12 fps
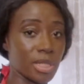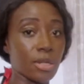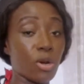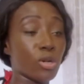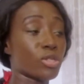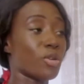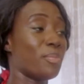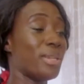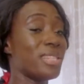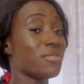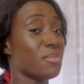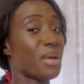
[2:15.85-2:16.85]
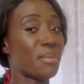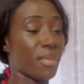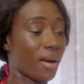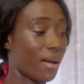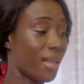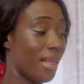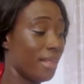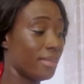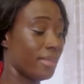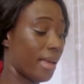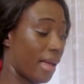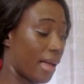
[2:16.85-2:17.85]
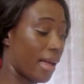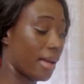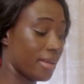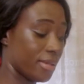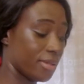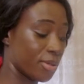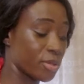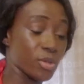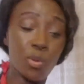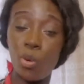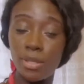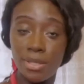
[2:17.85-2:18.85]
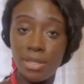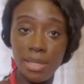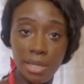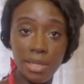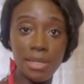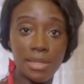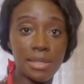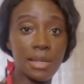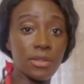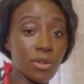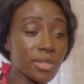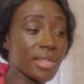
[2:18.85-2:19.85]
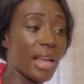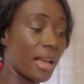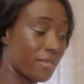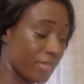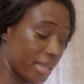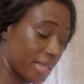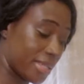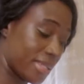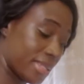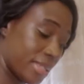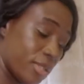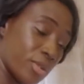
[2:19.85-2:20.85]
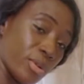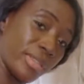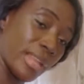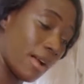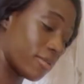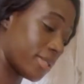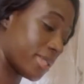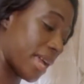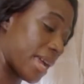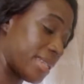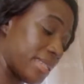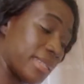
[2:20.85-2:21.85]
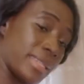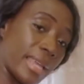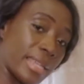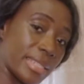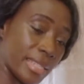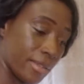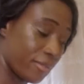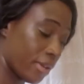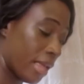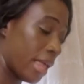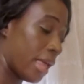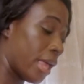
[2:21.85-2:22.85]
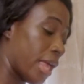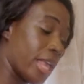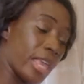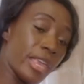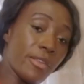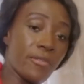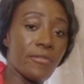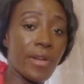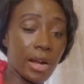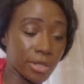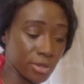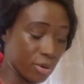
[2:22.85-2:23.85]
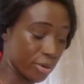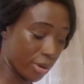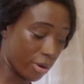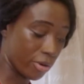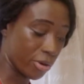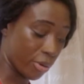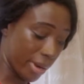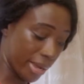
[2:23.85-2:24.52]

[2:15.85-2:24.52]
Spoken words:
And also please remember that, you know, salt does have its, you know, downside, is negative effect on your